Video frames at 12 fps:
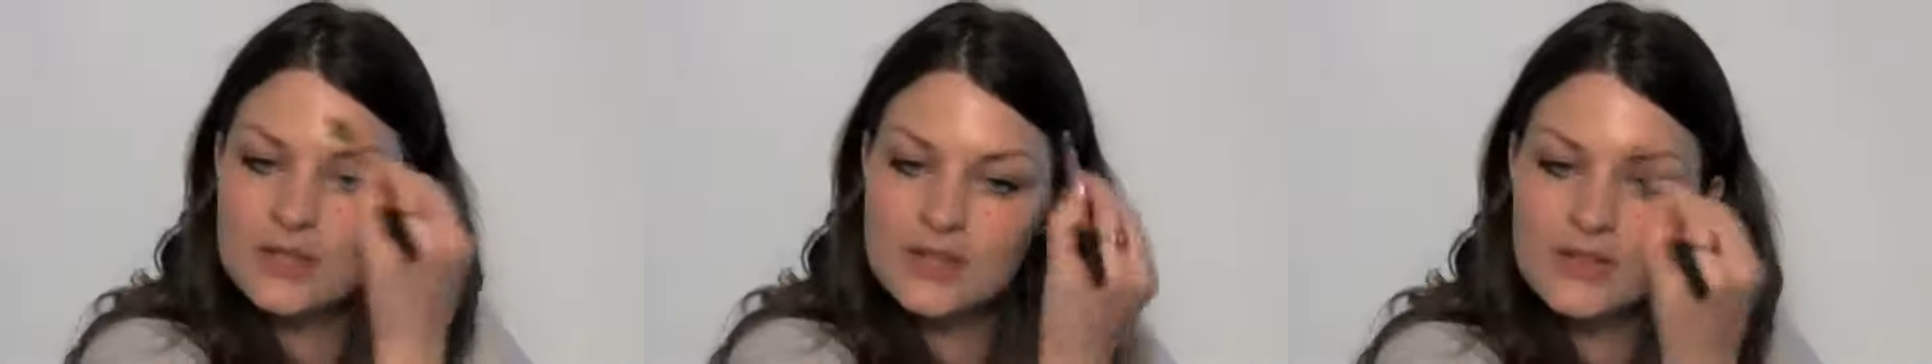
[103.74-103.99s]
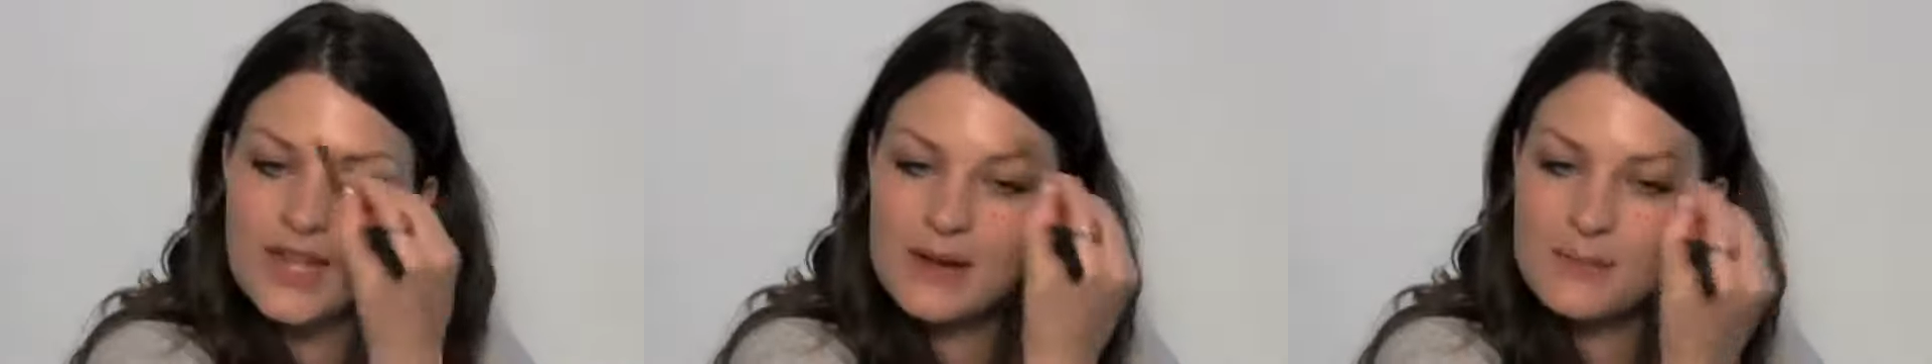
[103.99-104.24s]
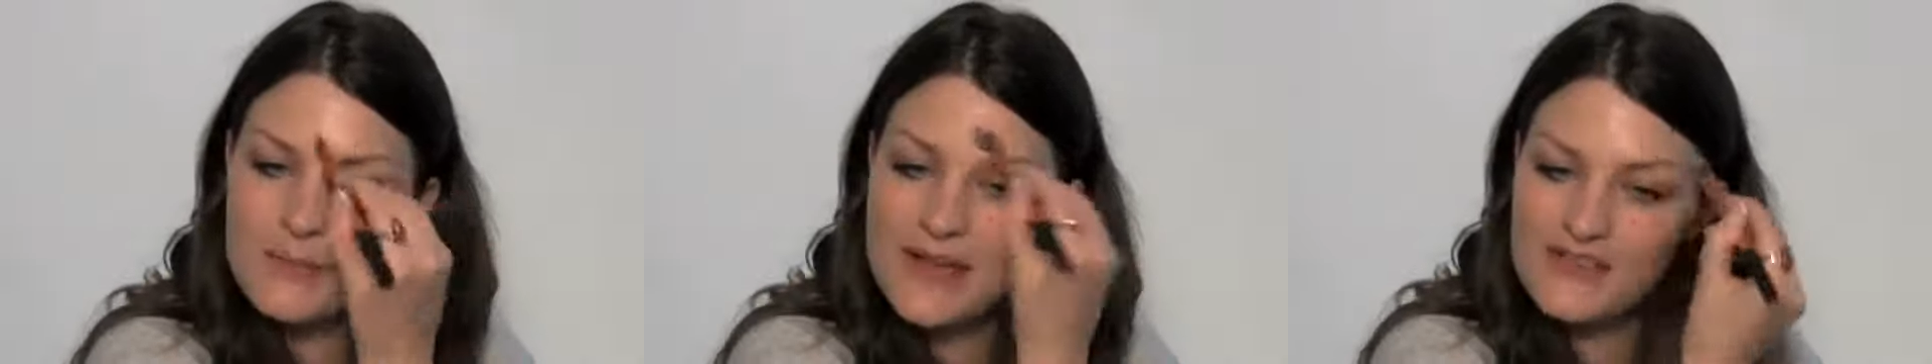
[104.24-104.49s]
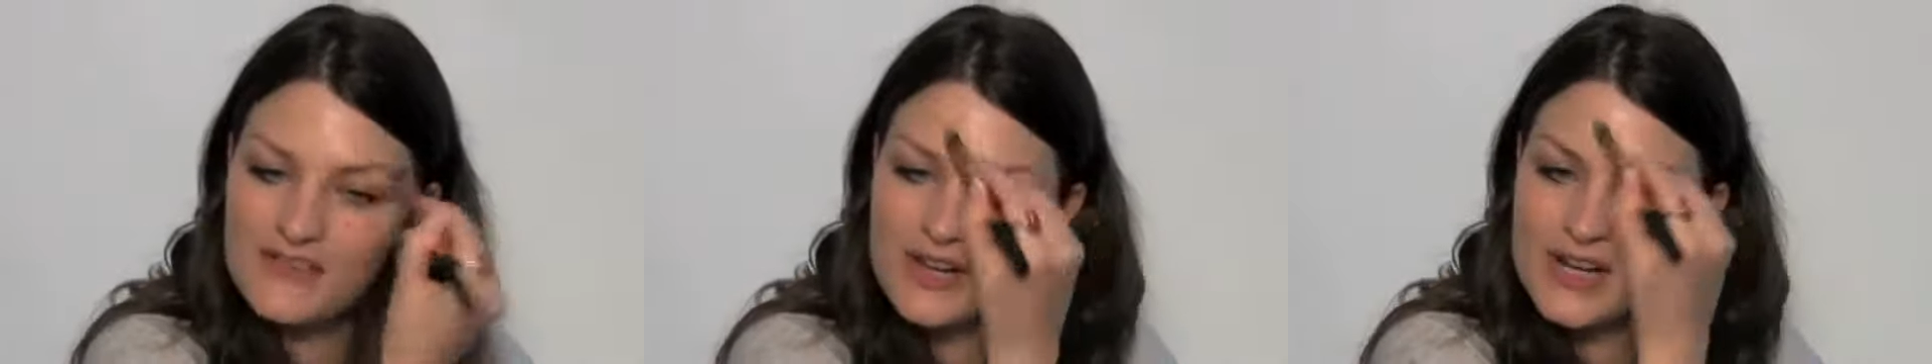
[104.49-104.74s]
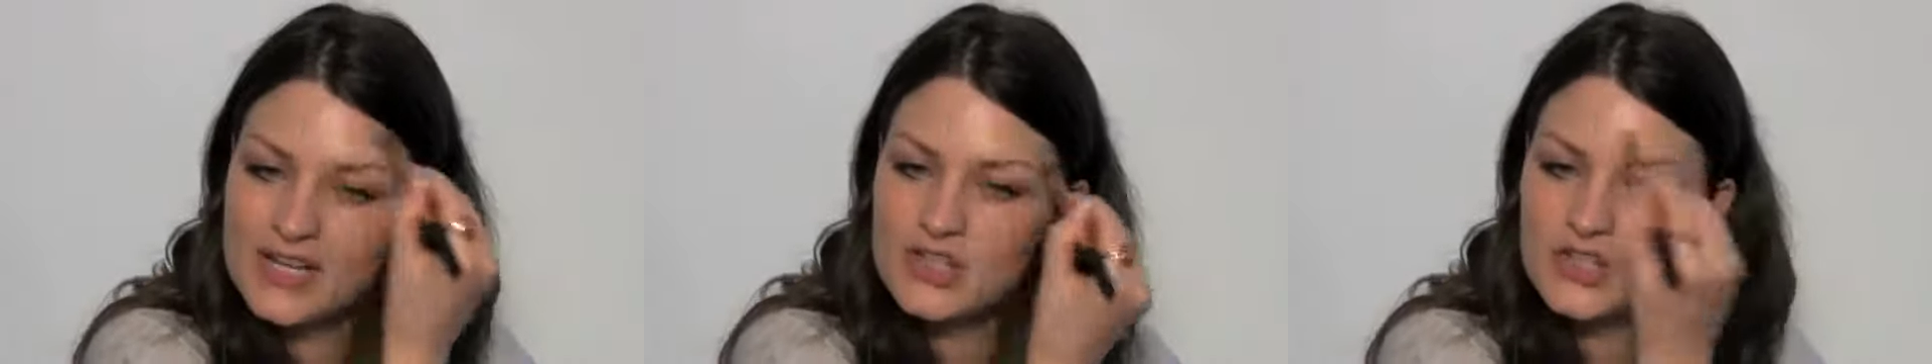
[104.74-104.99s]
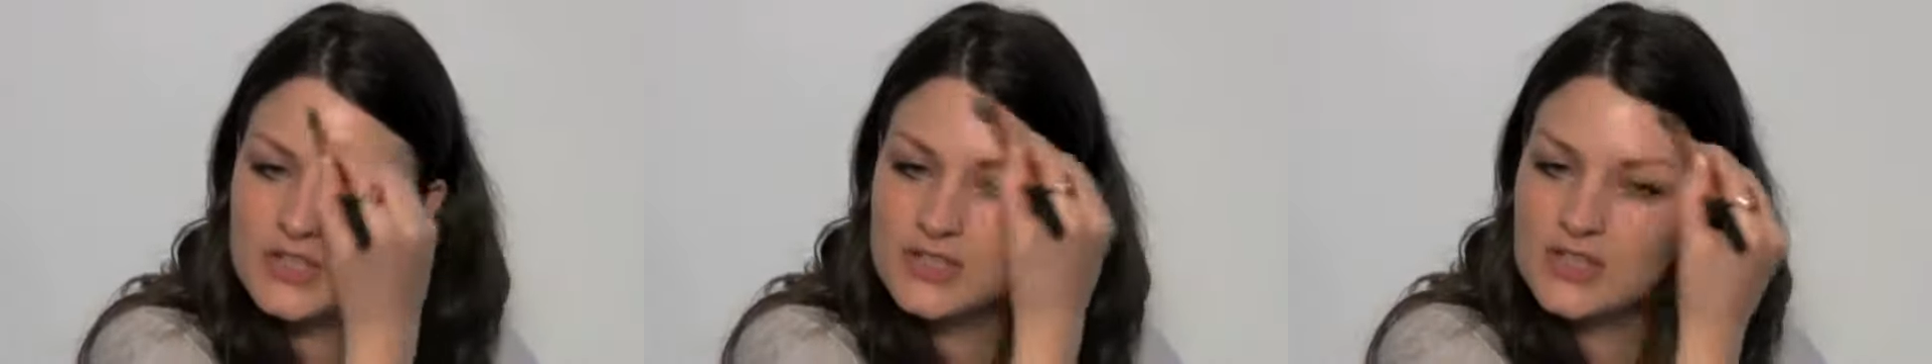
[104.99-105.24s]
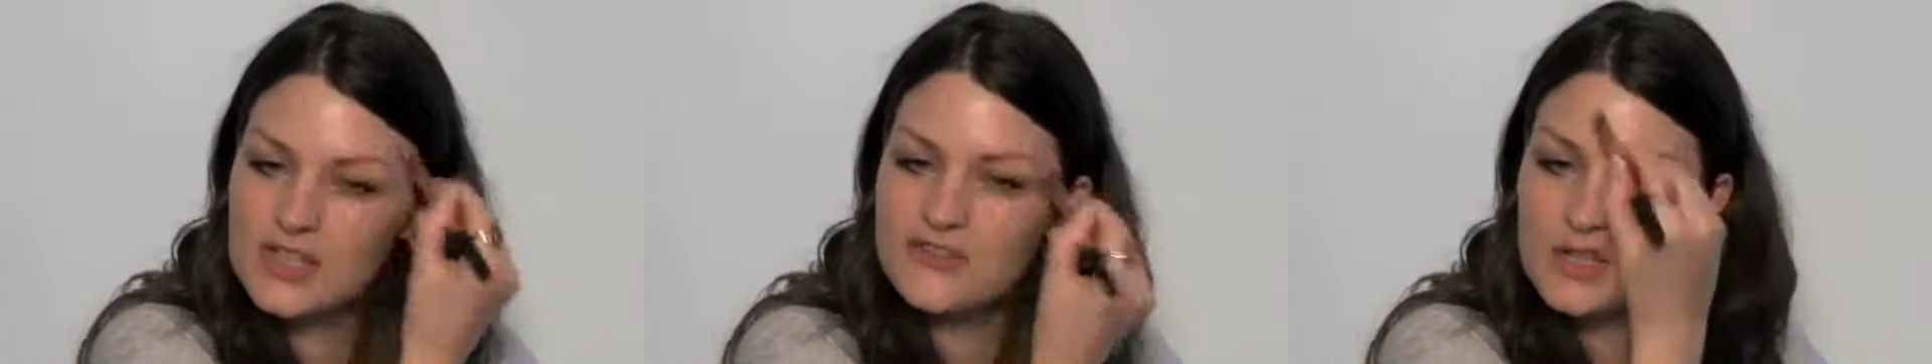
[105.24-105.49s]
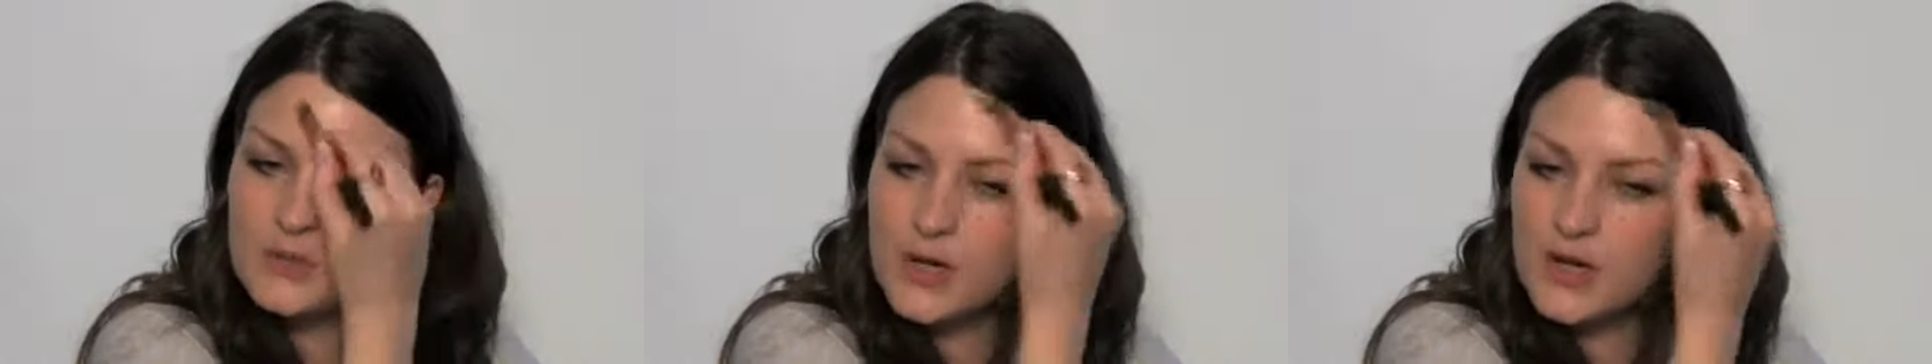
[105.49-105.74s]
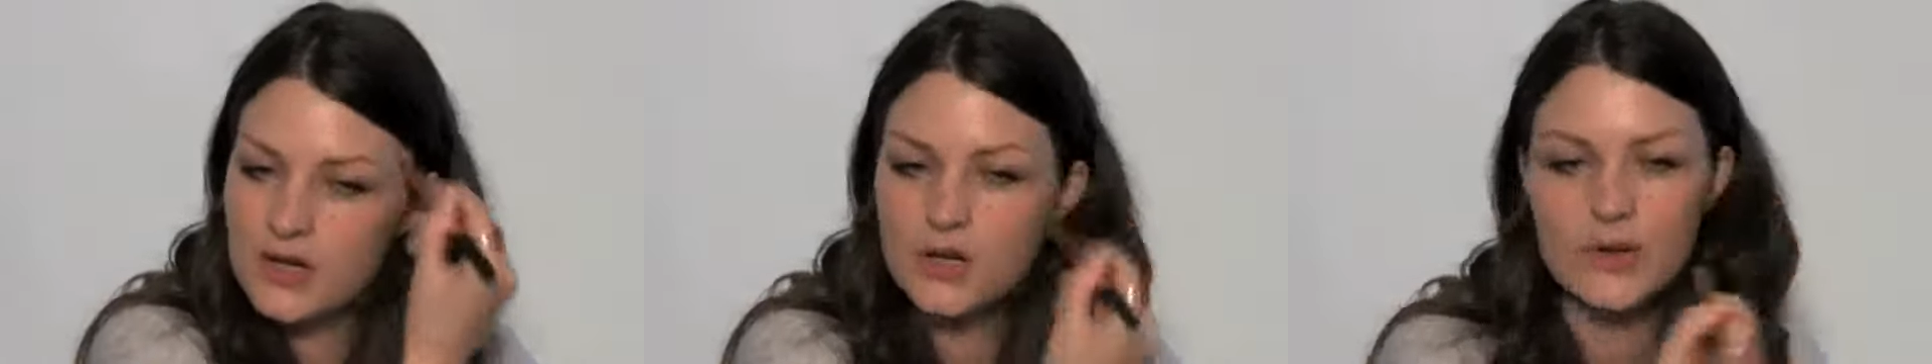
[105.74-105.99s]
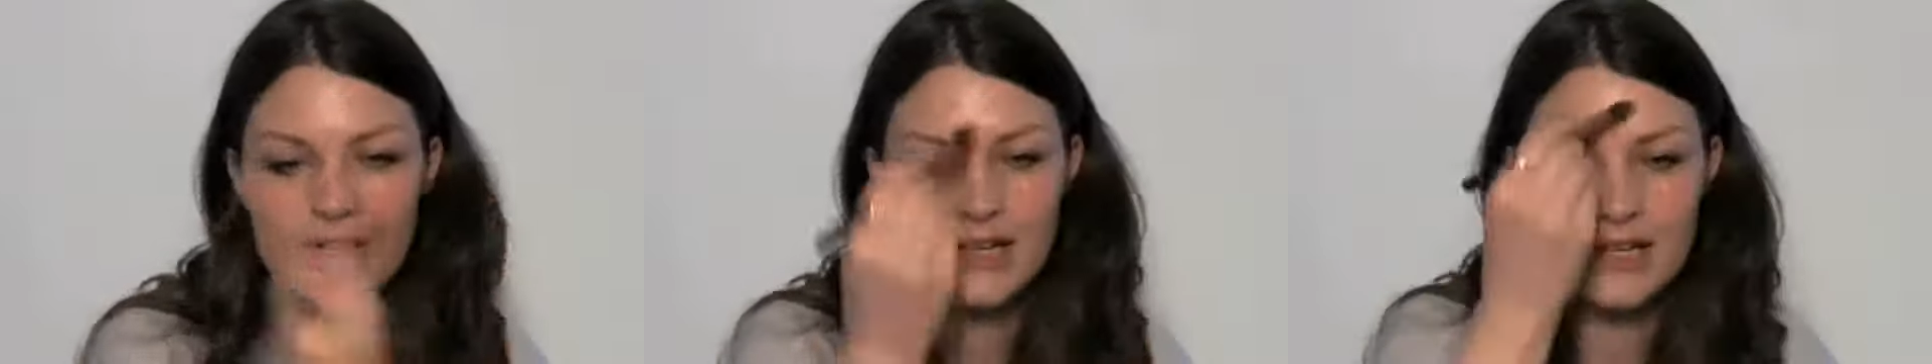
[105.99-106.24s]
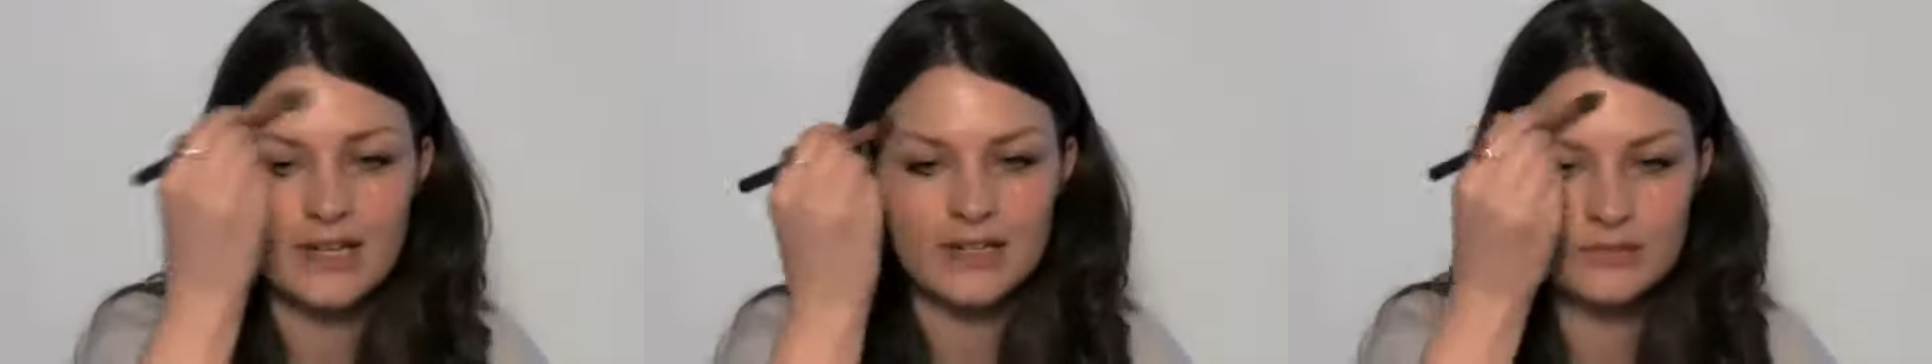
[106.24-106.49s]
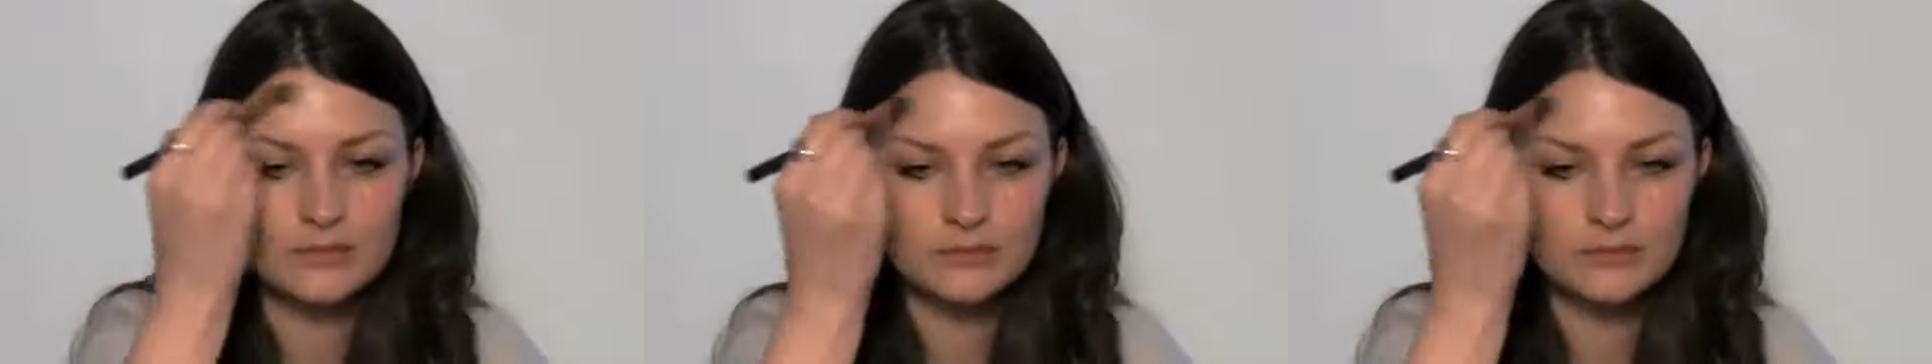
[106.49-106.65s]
you'll get a better finish if you work quickly.